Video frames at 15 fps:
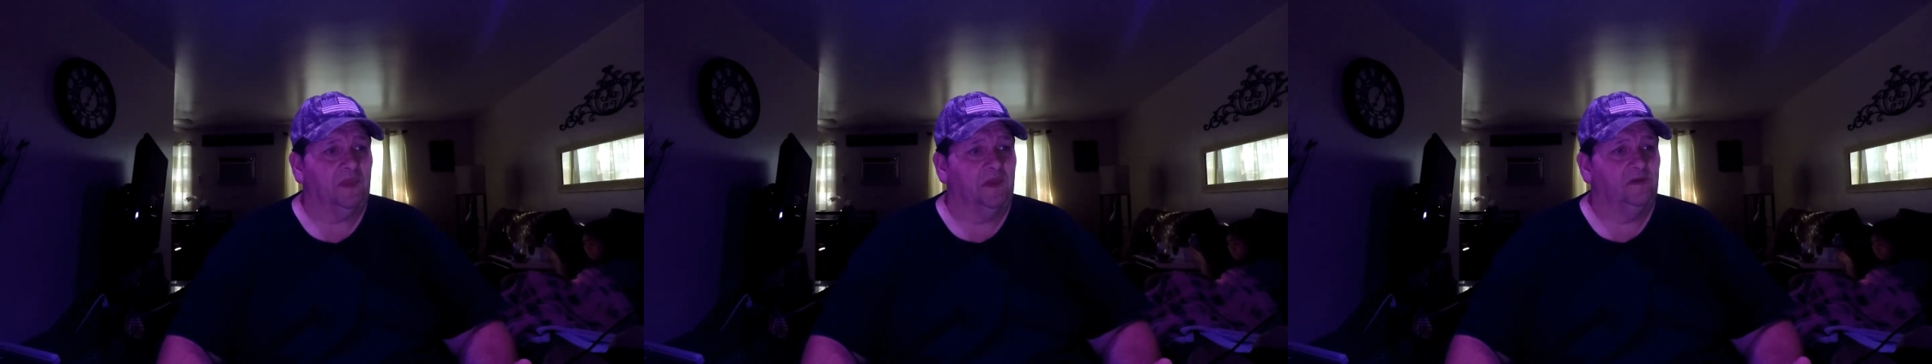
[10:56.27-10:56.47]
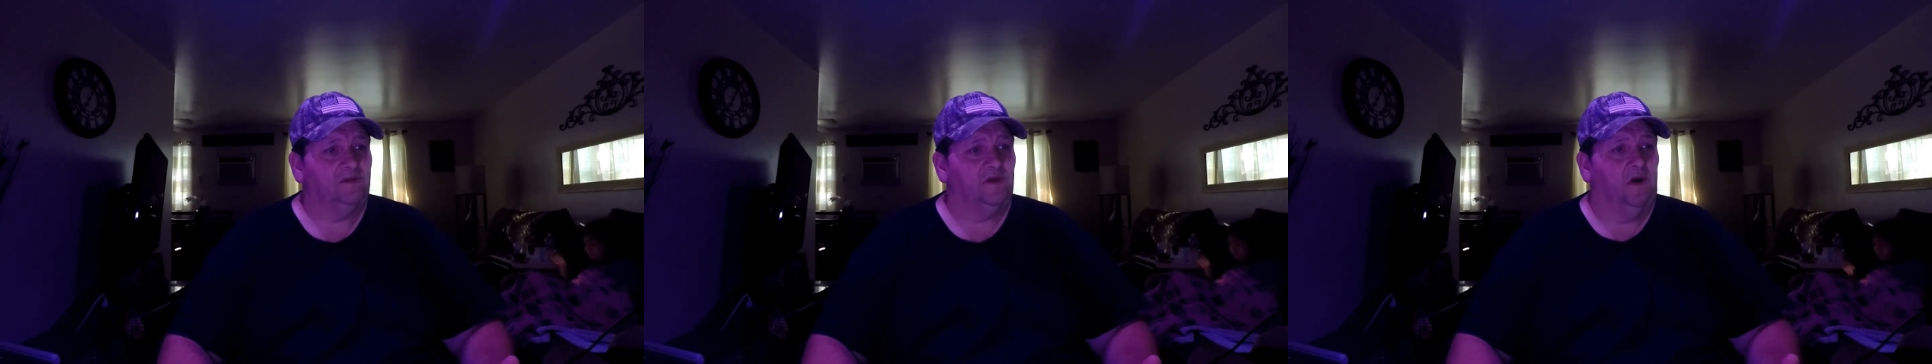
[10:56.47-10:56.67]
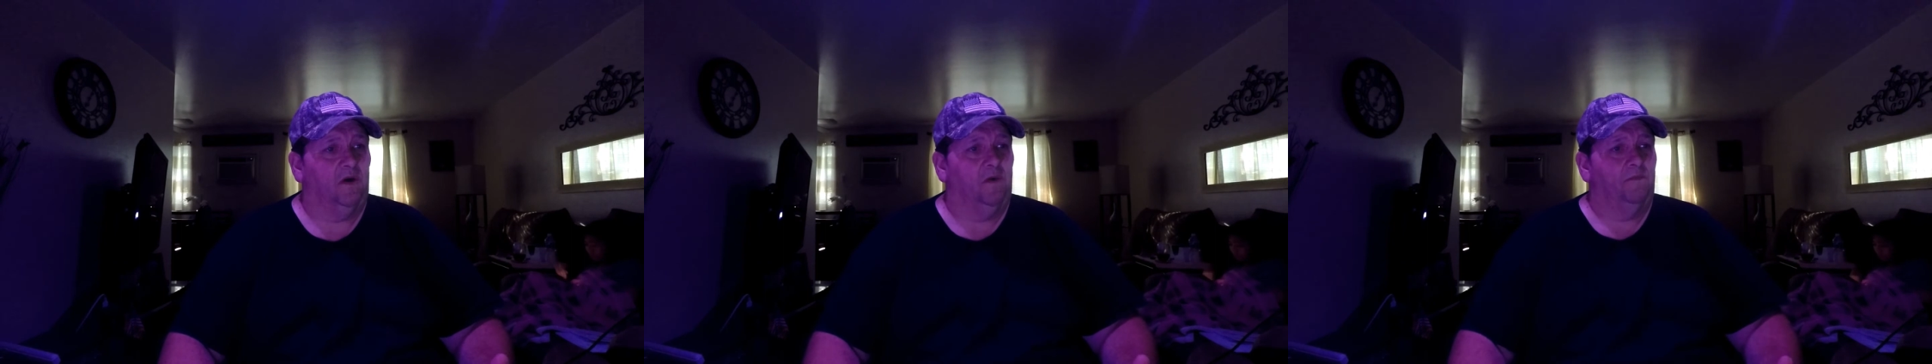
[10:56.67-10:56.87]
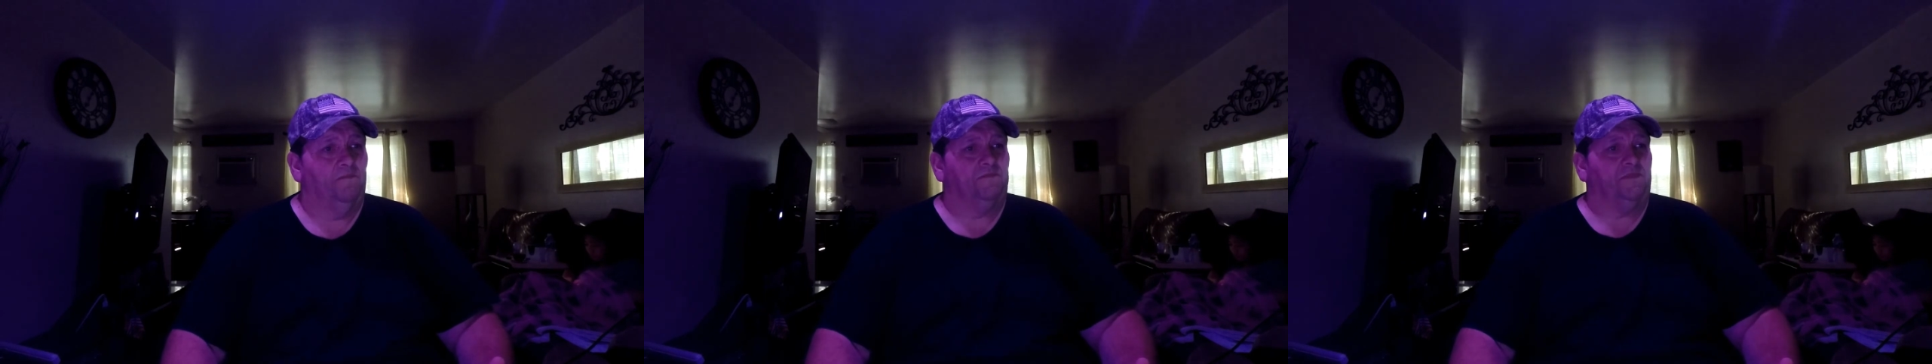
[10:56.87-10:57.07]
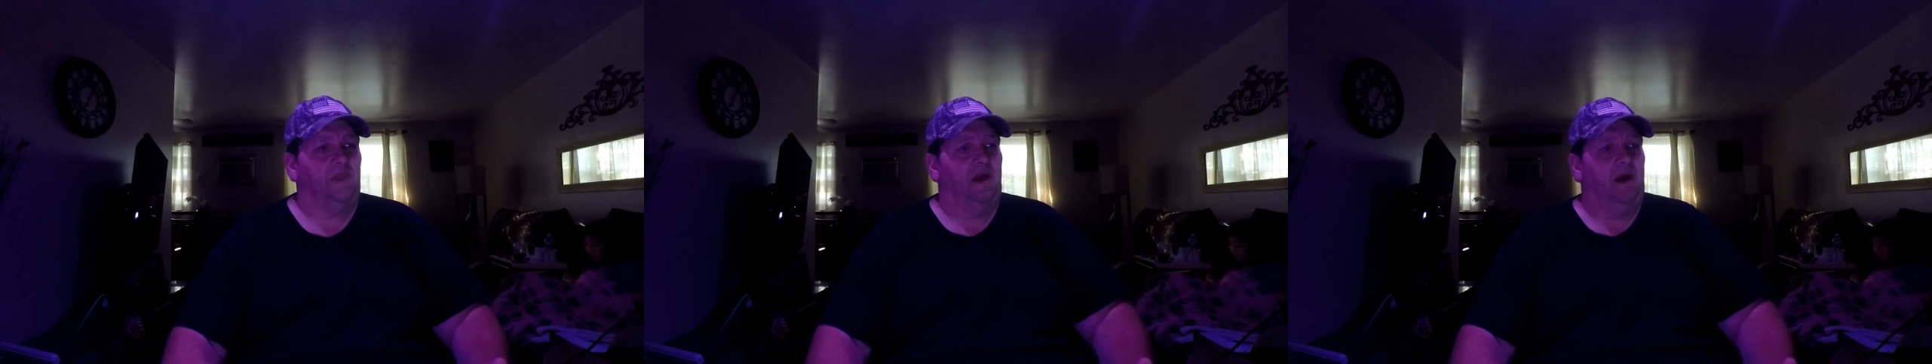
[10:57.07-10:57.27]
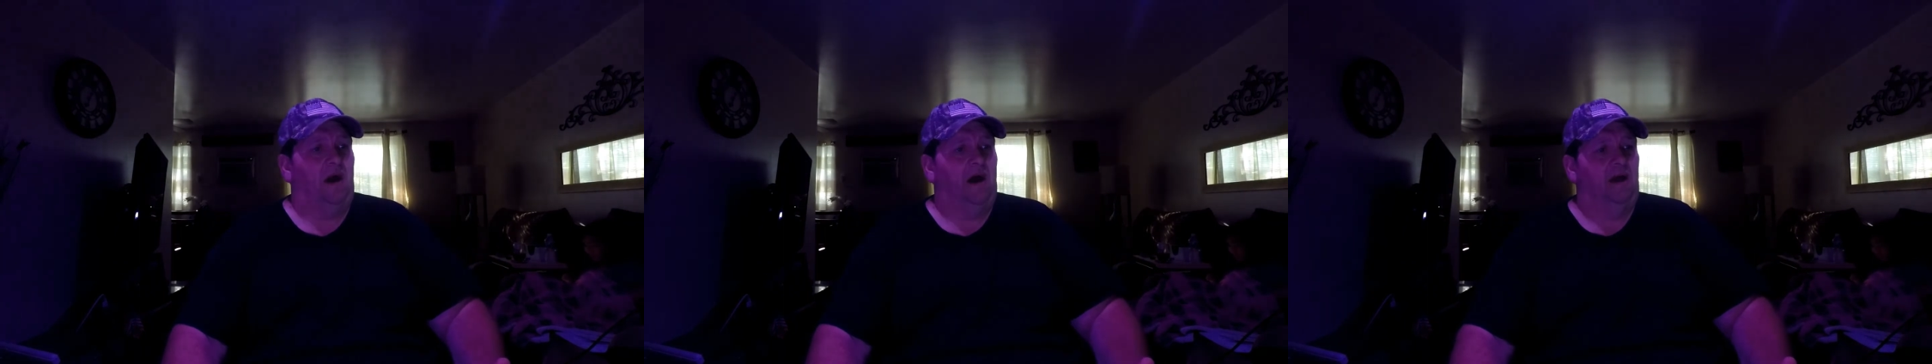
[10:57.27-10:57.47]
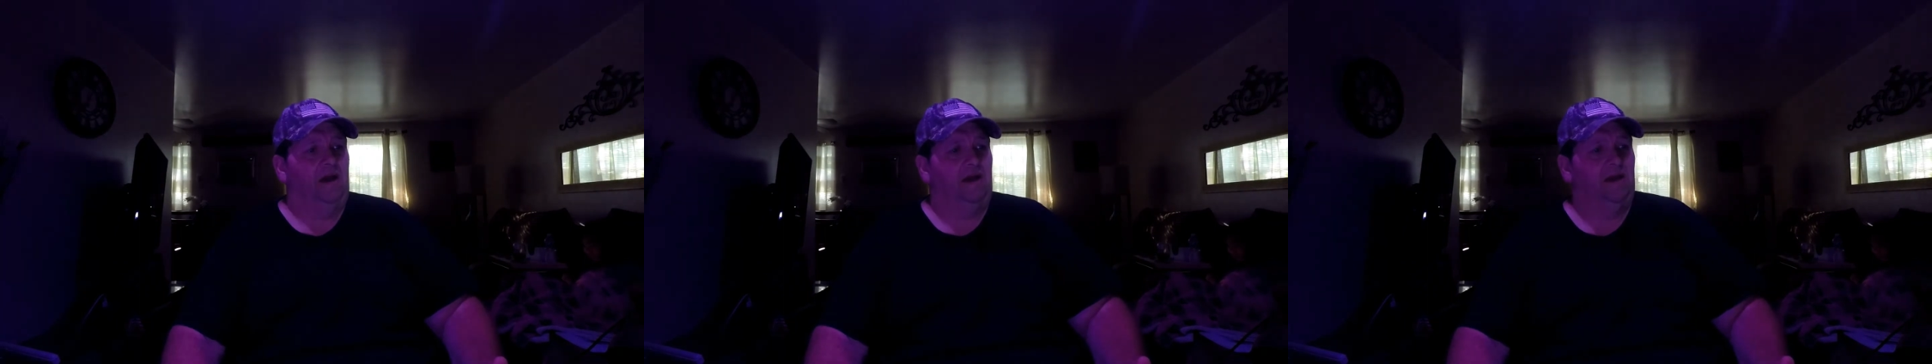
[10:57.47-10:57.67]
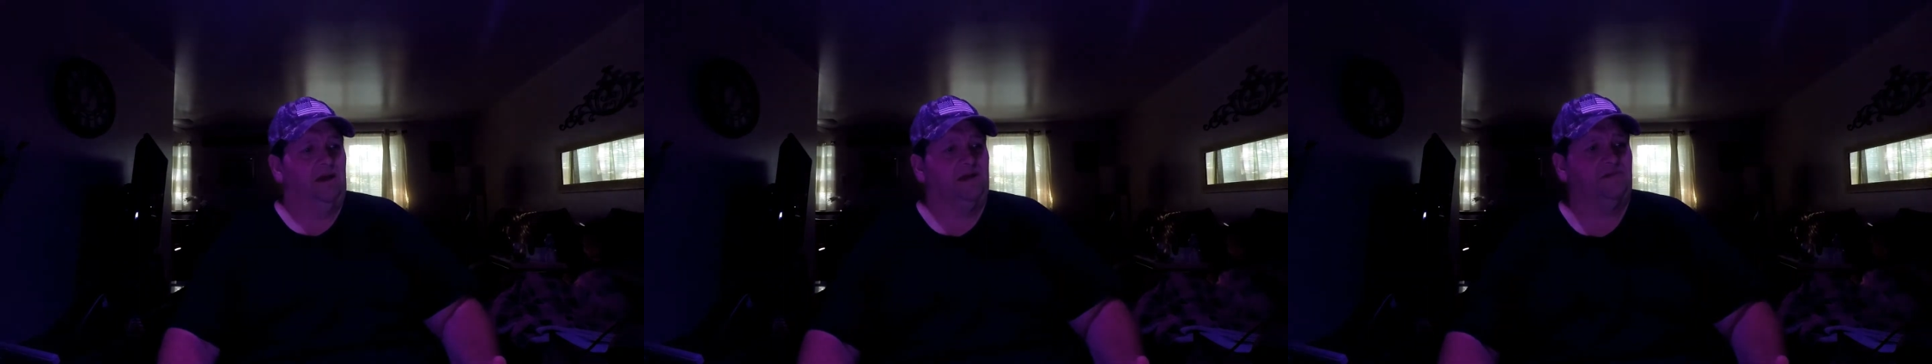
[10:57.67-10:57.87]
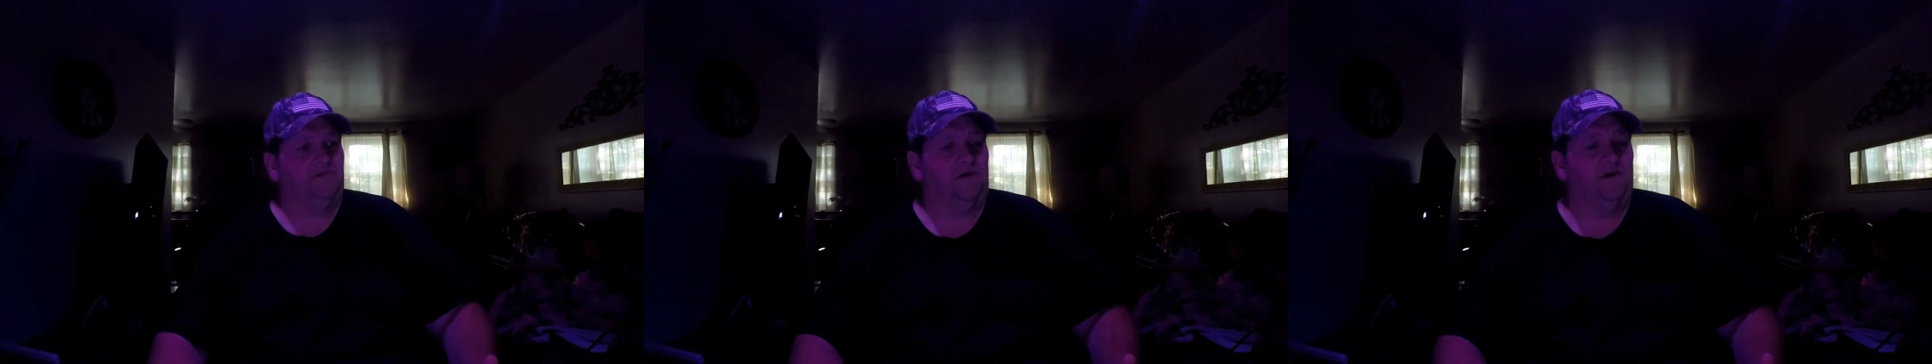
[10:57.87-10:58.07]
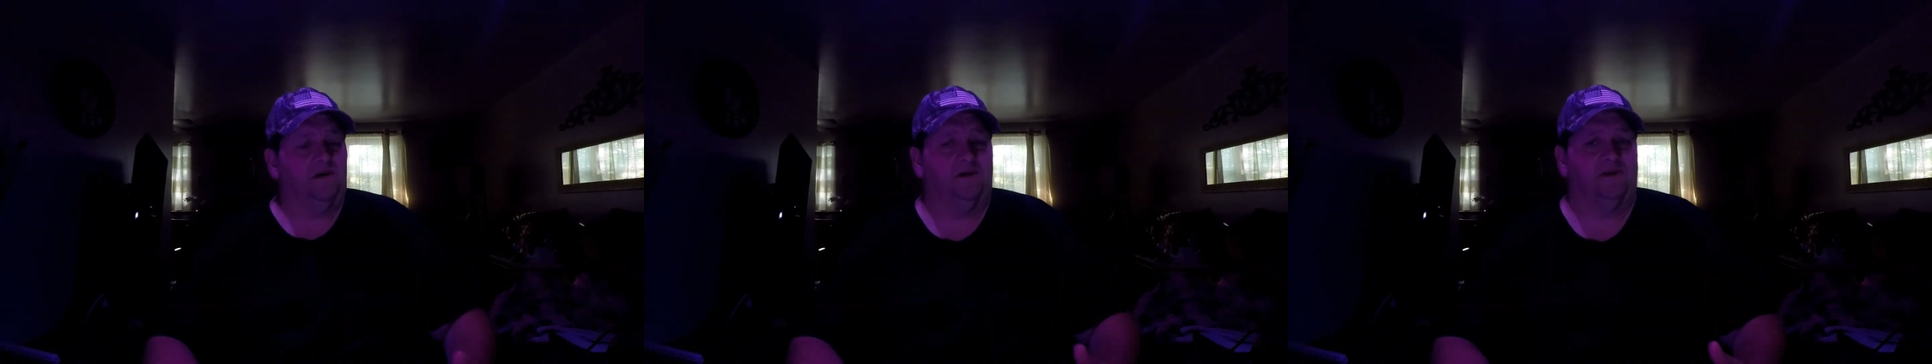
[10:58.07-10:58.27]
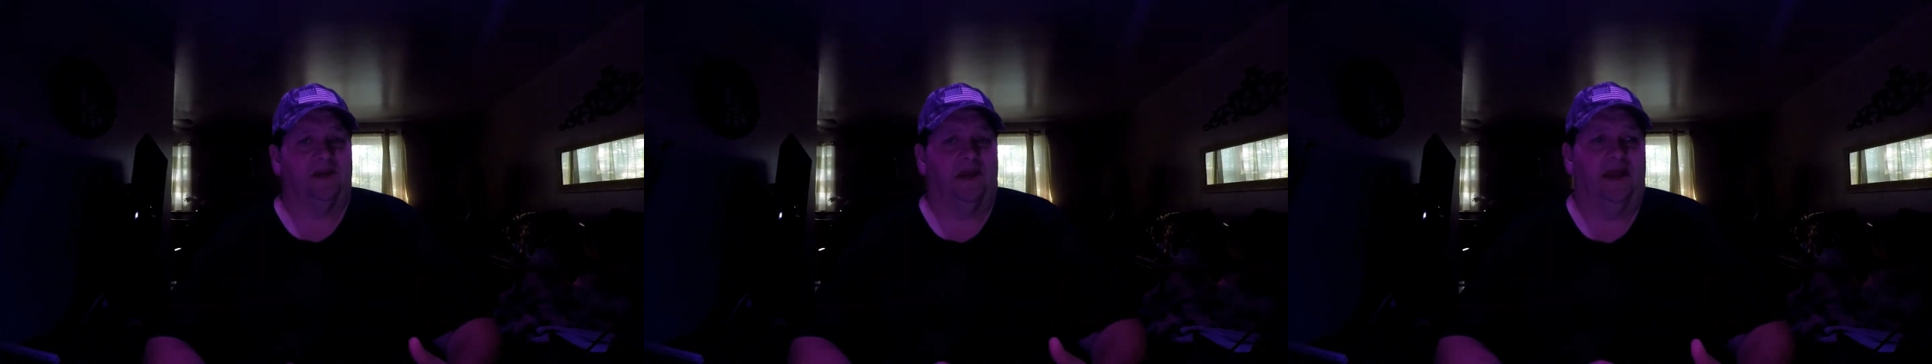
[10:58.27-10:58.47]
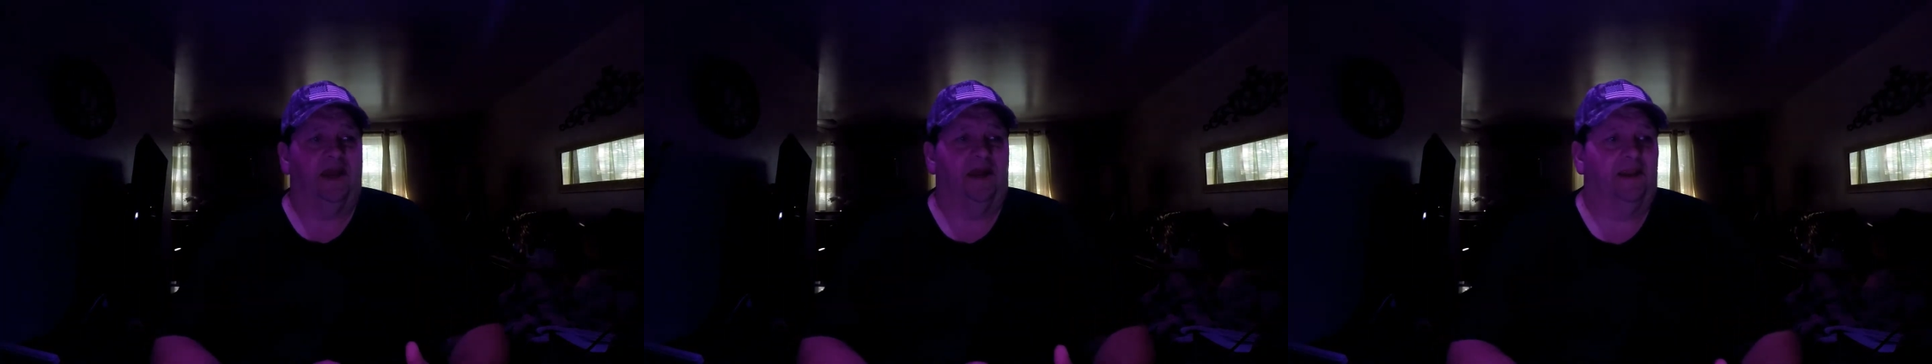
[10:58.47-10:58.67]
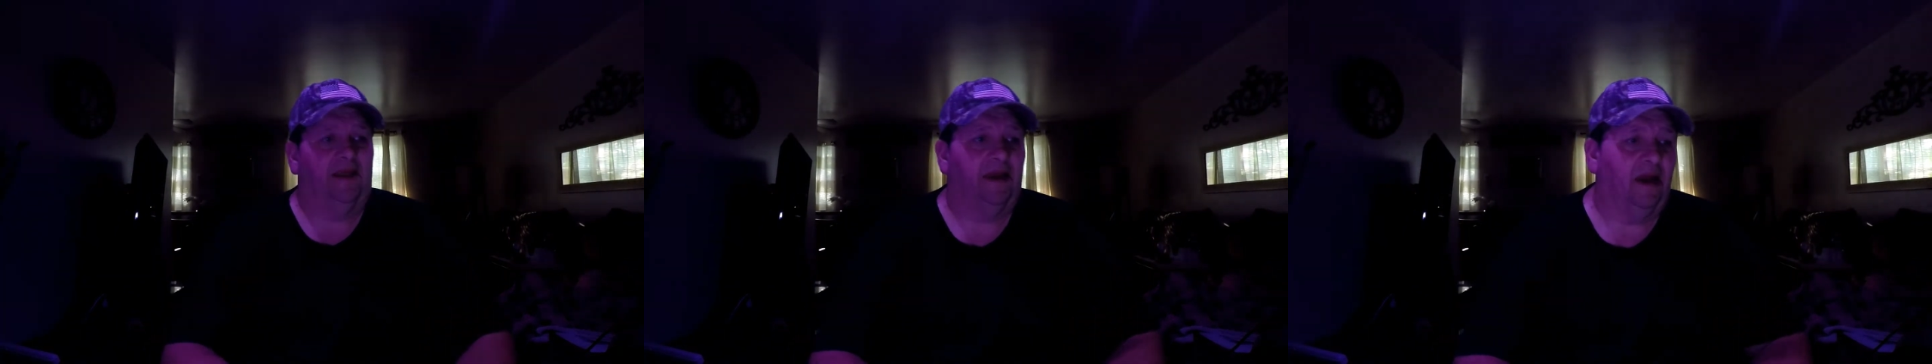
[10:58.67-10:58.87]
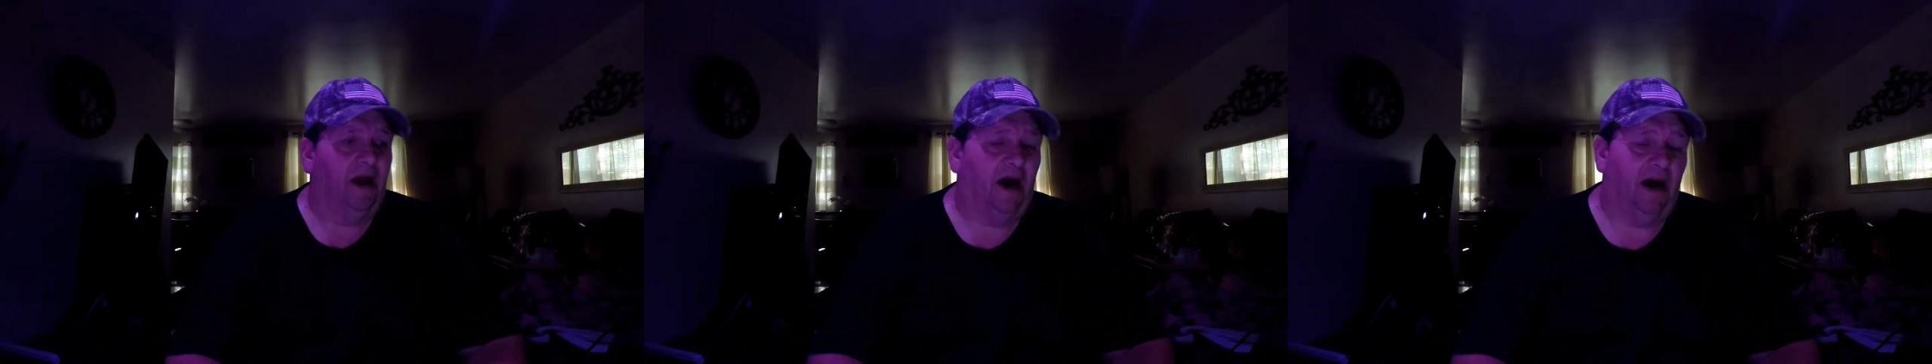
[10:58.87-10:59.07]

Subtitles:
So, as far as Annie,